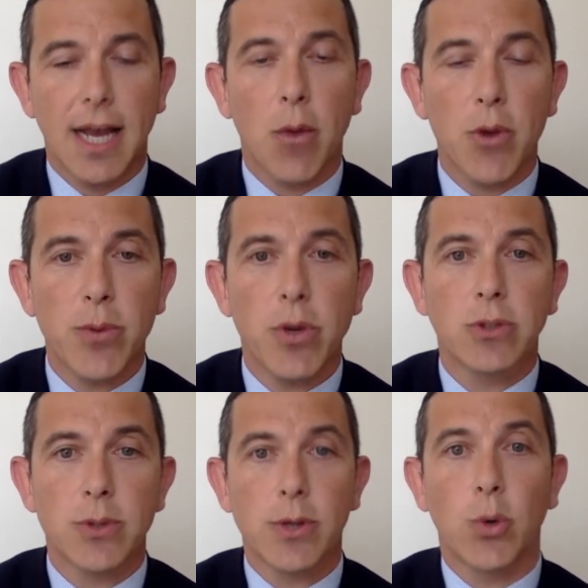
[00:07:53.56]
And we want
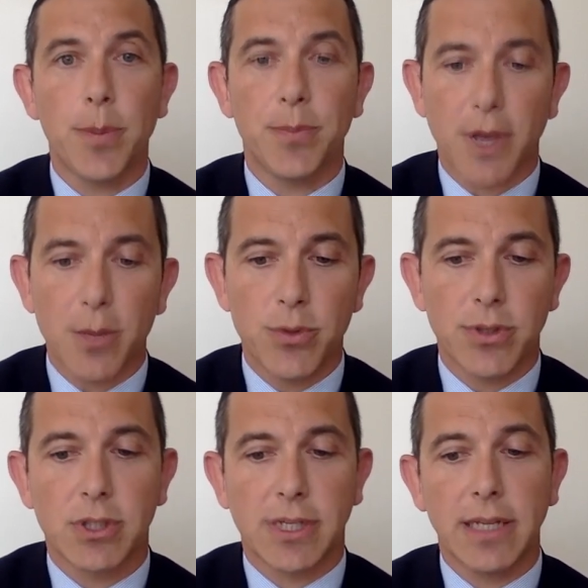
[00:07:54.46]
to equip them with the
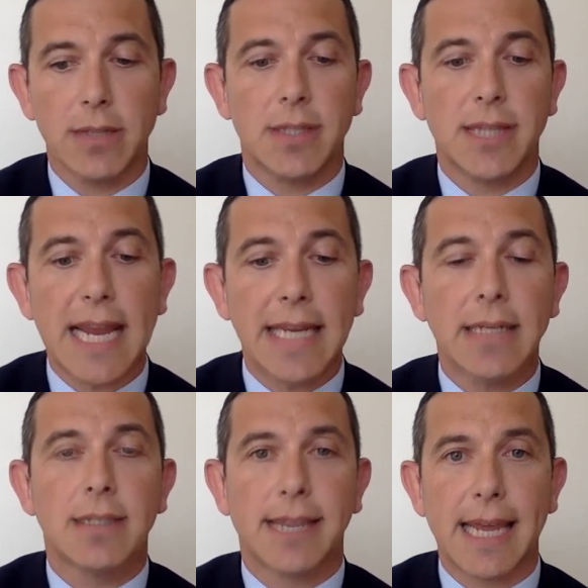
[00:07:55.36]
skills that they need
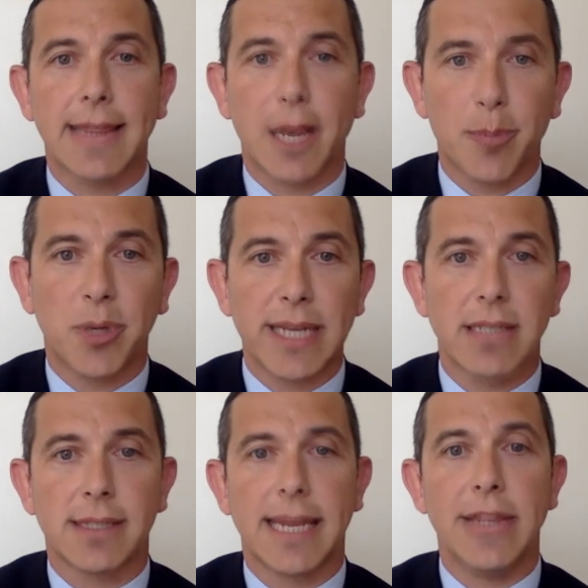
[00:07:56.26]
to take their
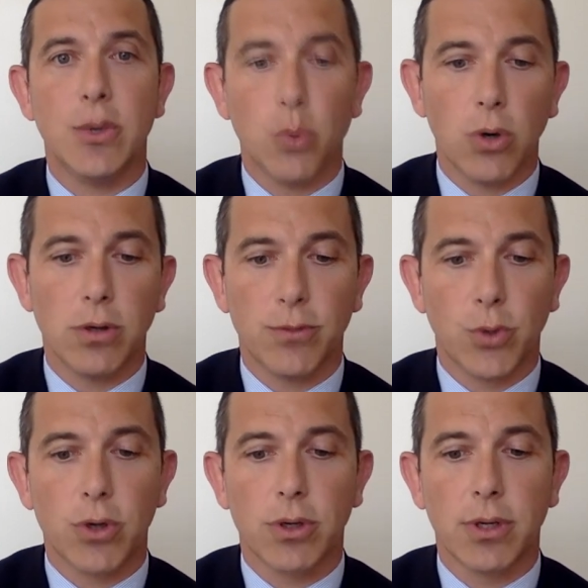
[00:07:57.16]
place in the world of
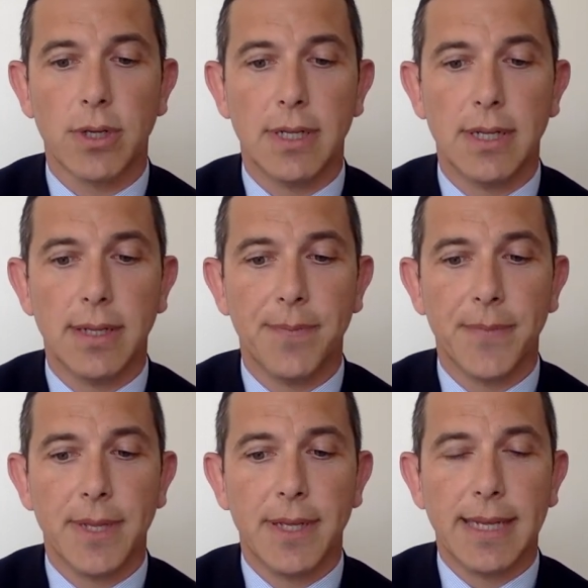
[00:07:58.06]
work.
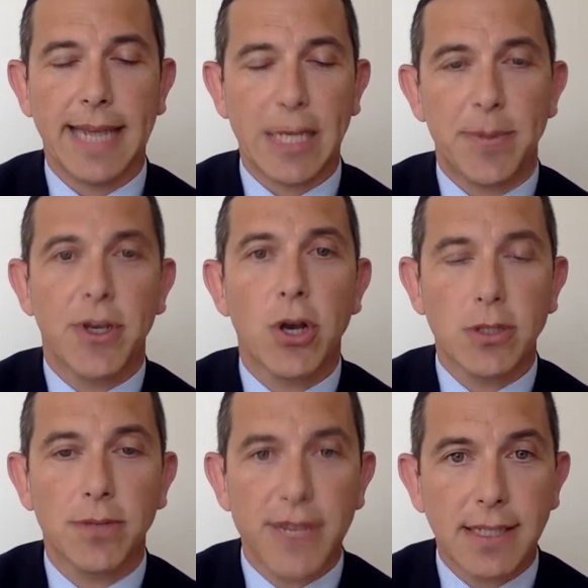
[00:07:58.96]
It's because
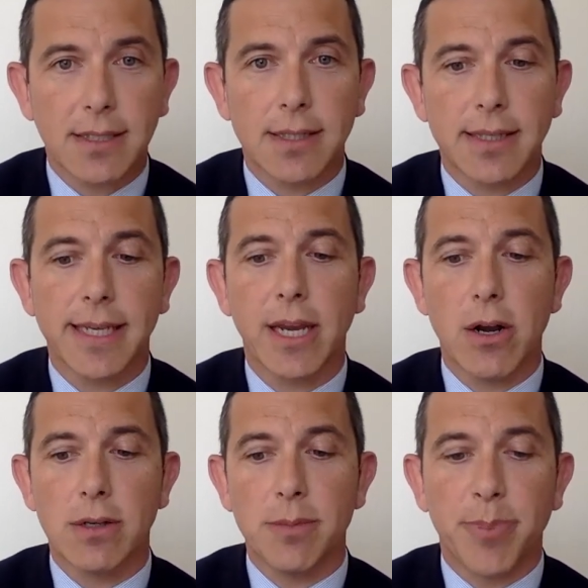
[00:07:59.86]
of this that the
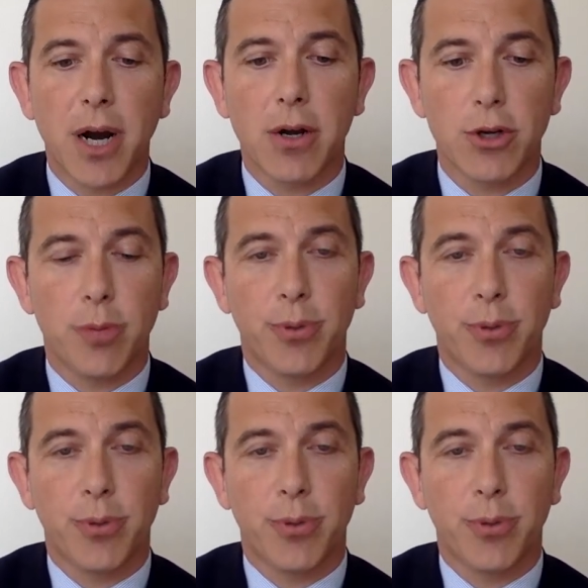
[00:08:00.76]
girls embark on a